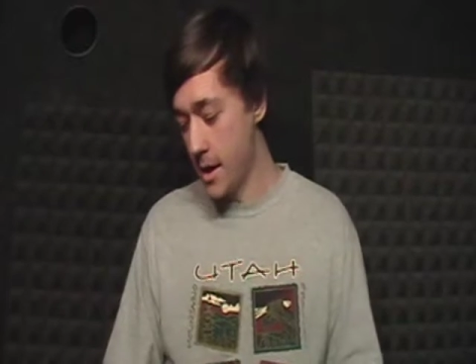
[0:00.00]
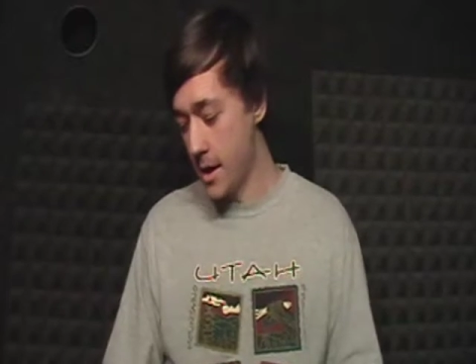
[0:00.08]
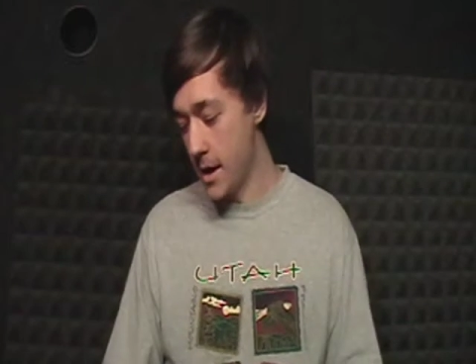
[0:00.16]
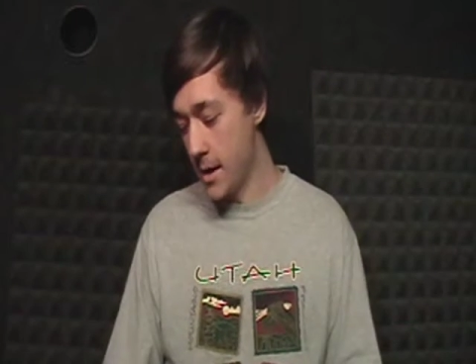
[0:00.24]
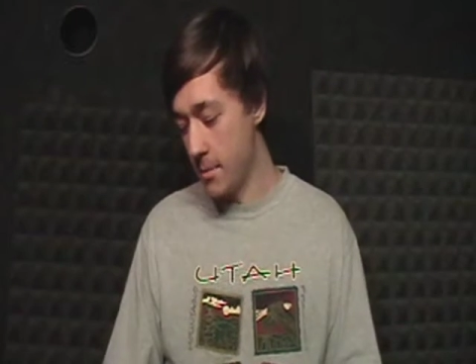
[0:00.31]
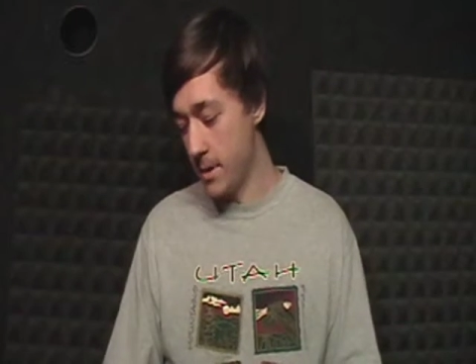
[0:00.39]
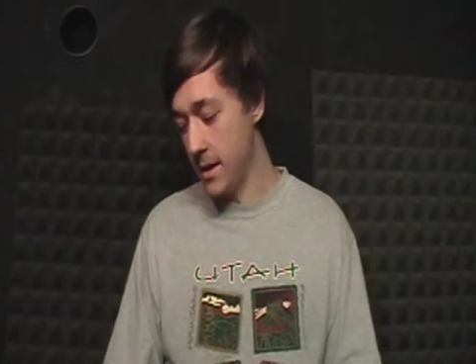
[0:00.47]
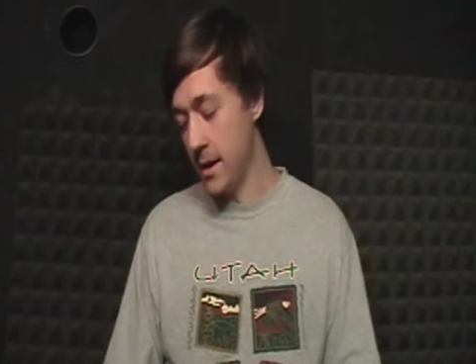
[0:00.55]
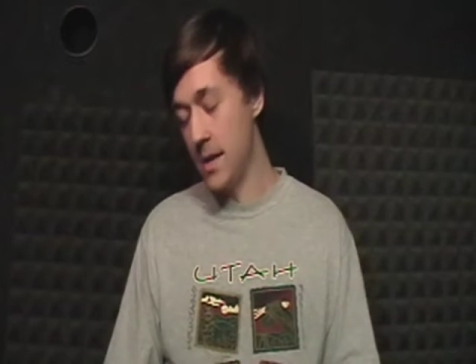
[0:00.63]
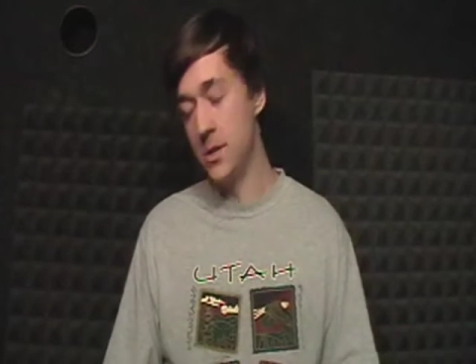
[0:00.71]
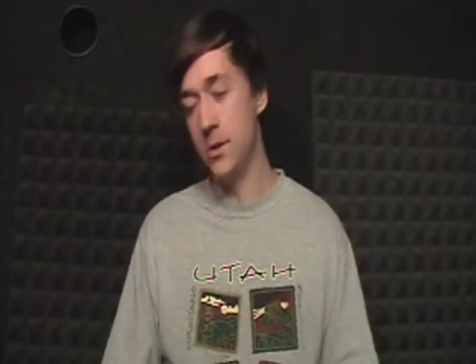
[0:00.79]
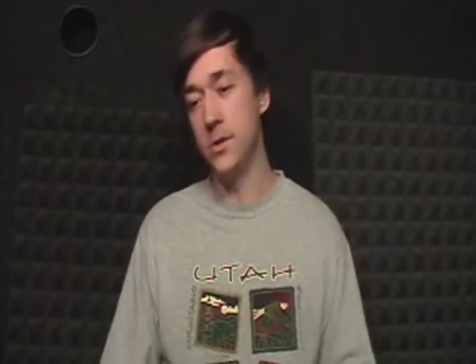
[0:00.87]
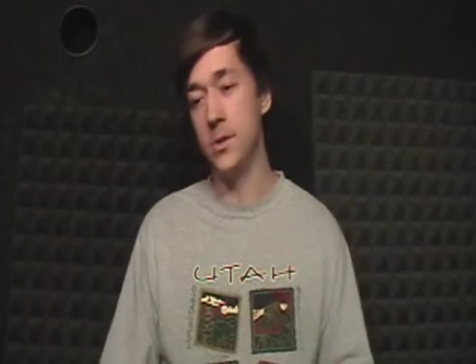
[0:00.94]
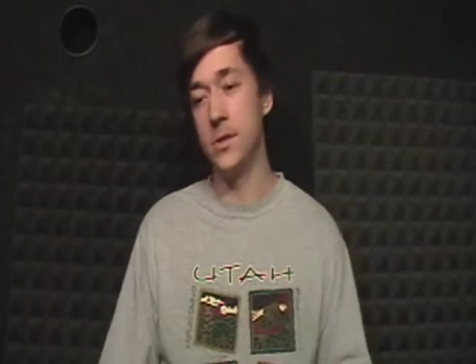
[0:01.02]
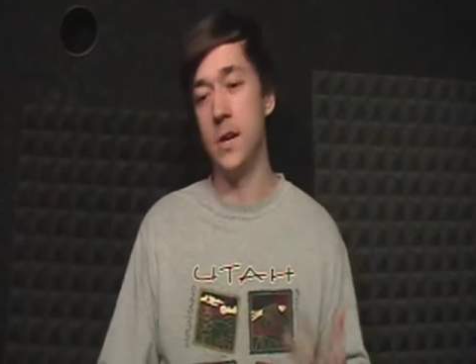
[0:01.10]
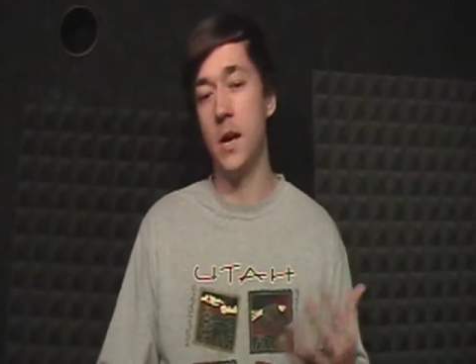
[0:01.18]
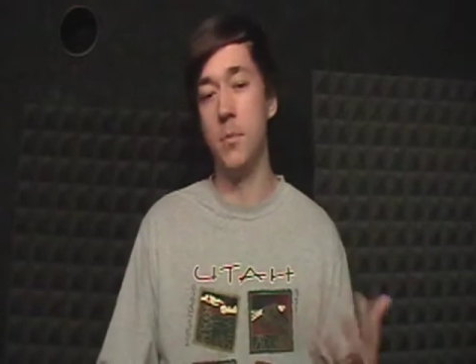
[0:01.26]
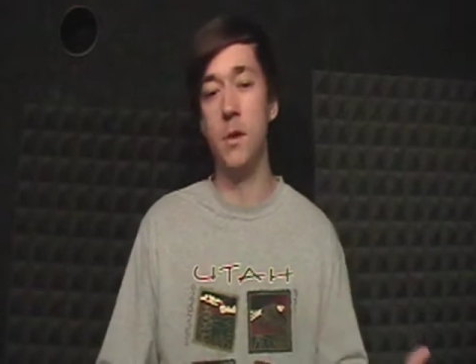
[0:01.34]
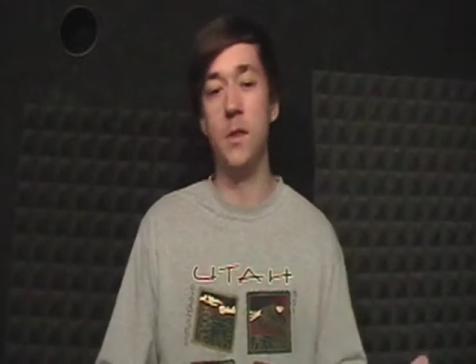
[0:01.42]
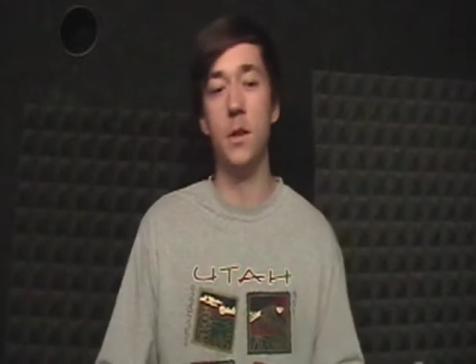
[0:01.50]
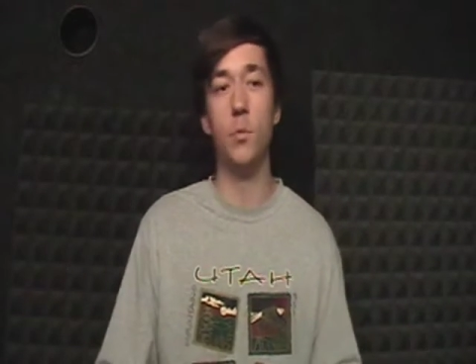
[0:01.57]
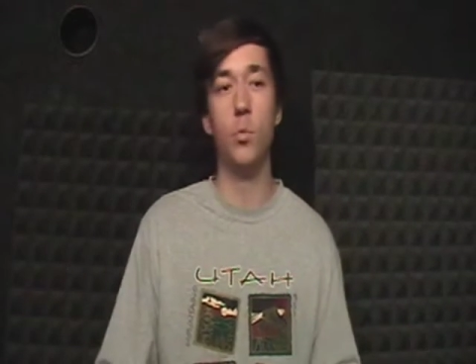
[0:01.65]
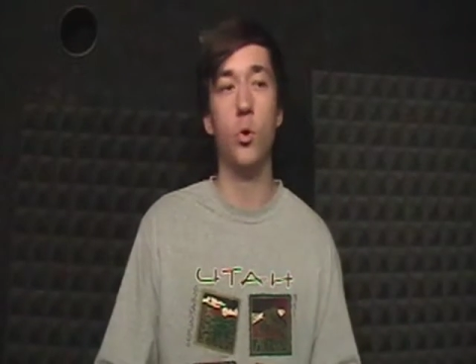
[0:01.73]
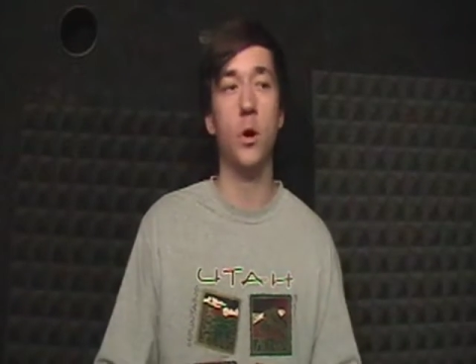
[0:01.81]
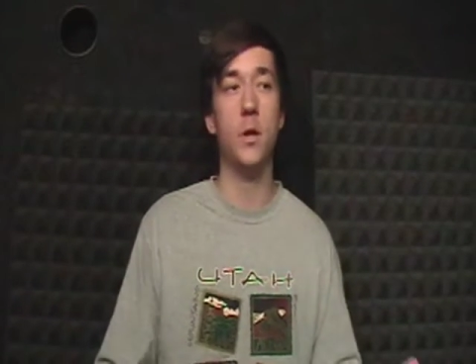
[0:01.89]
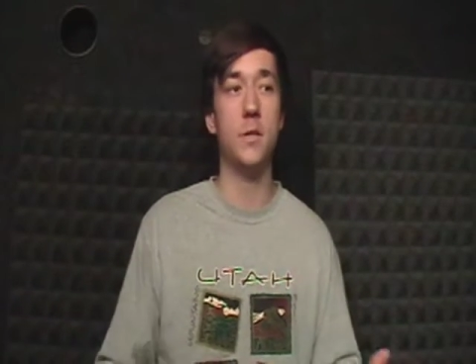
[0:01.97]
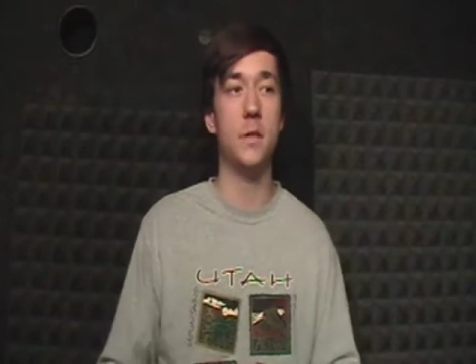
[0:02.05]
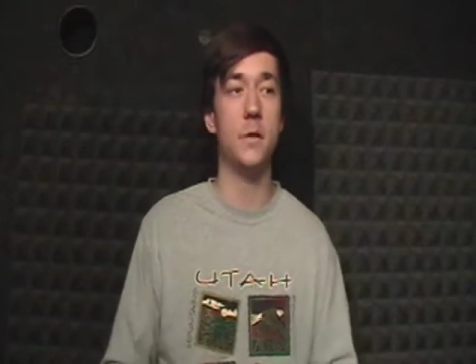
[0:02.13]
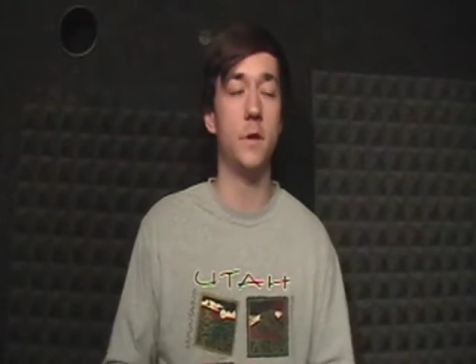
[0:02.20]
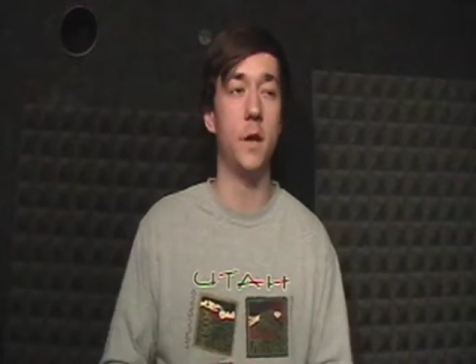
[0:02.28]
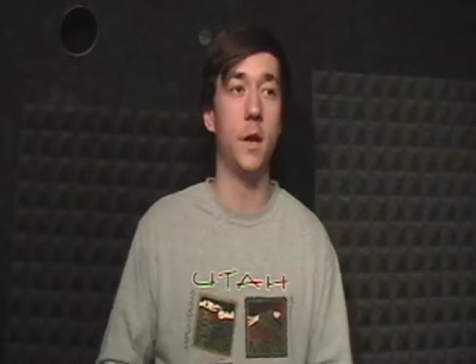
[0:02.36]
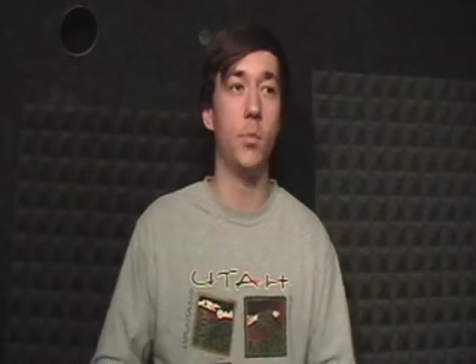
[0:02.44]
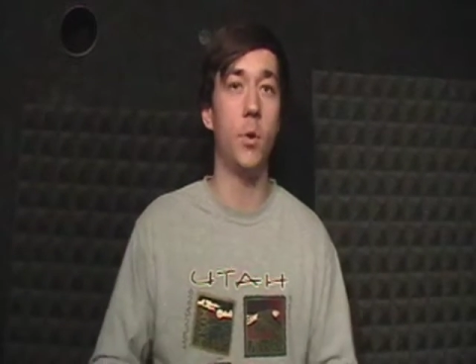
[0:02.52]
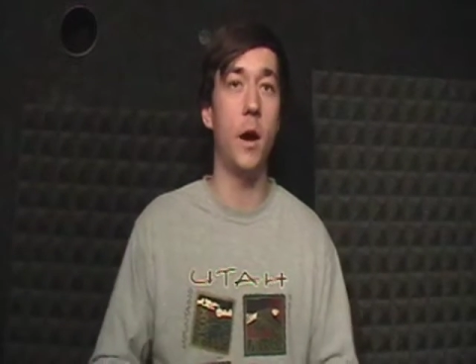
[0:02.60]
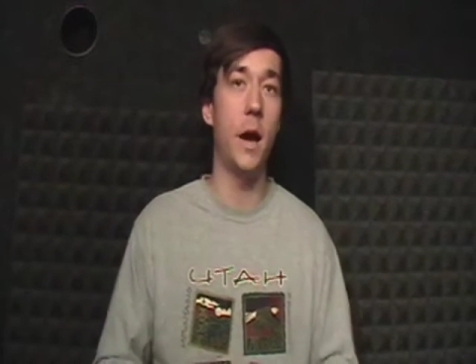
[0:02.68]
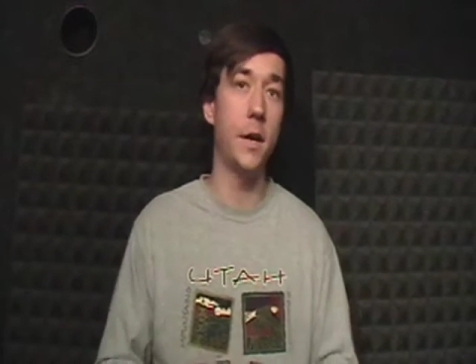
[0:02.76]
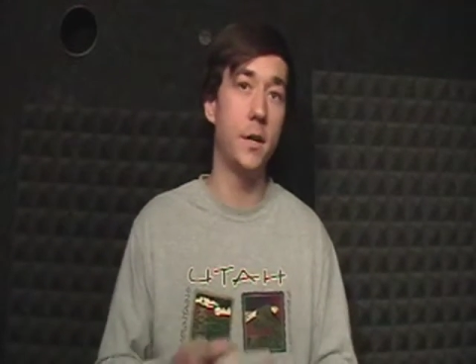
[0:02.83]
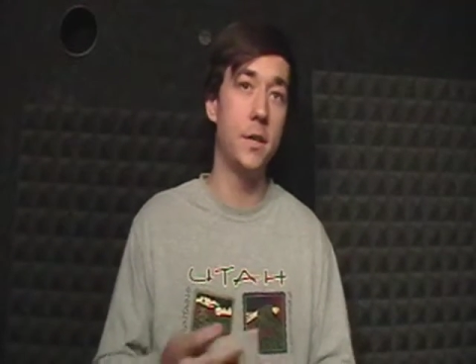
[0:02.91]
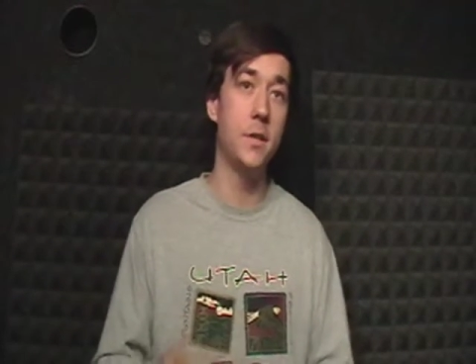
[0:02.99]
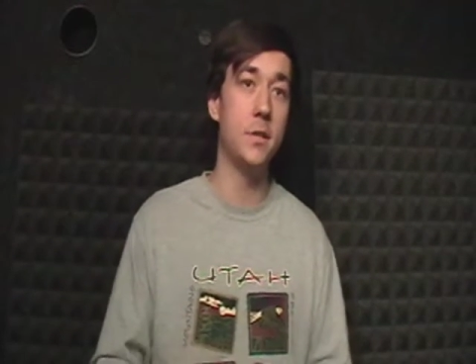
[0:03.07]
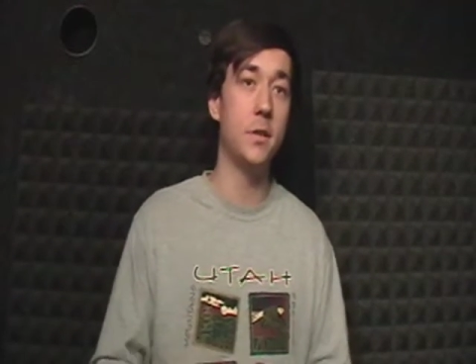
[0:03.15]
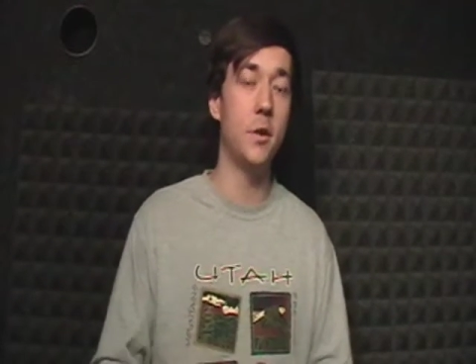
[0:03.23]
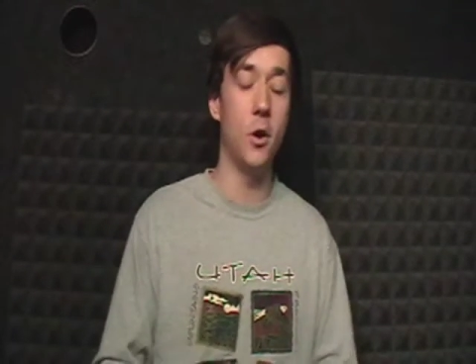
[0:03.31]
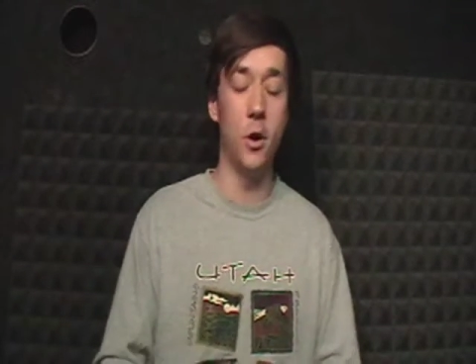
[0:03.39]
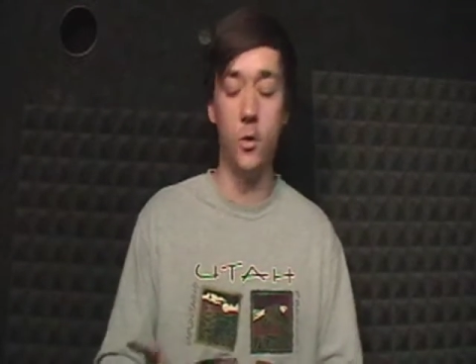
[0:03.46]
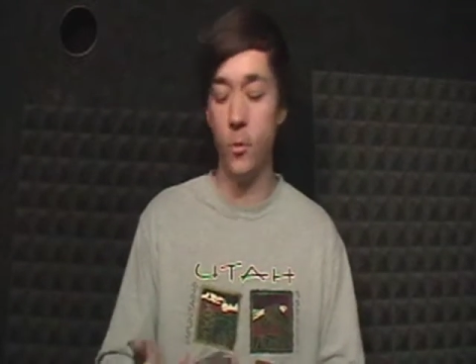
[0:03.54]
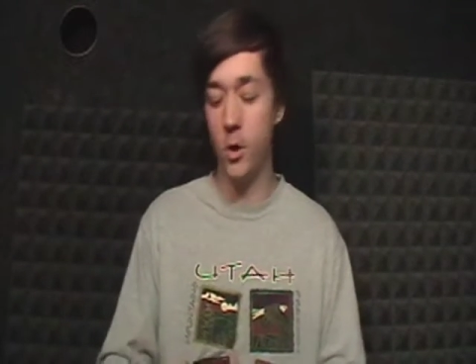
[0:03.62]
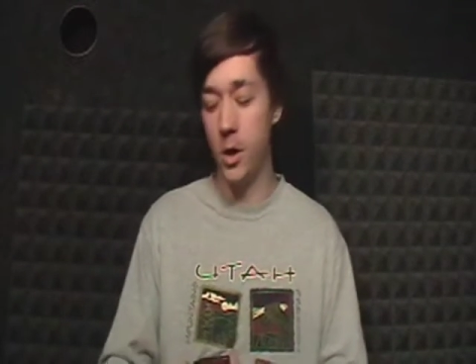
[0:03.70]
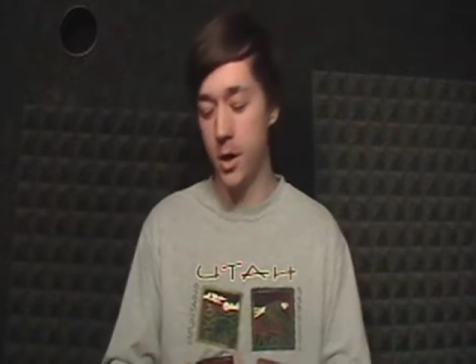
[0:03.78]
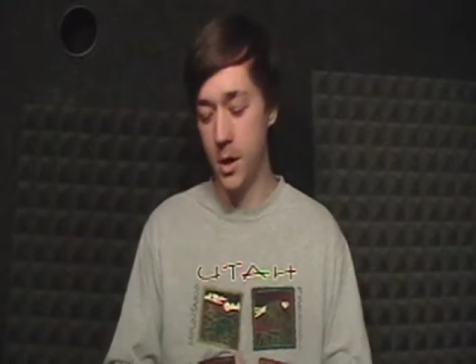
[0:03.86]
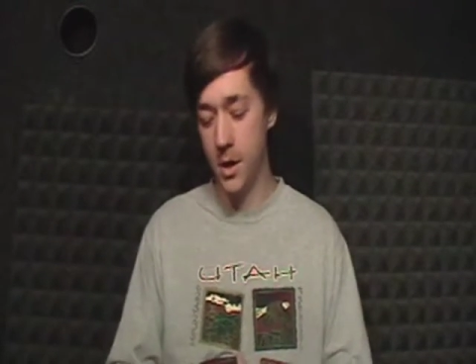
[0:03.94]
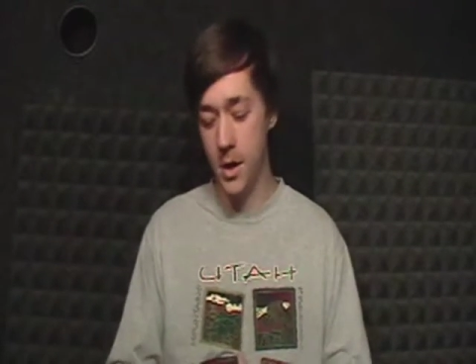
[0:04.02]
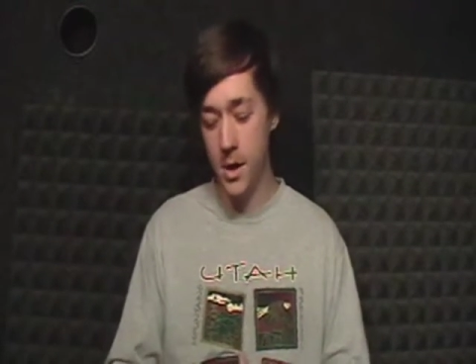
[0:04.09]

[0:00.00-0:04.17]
it has also taught me the importance of like practice and hard work,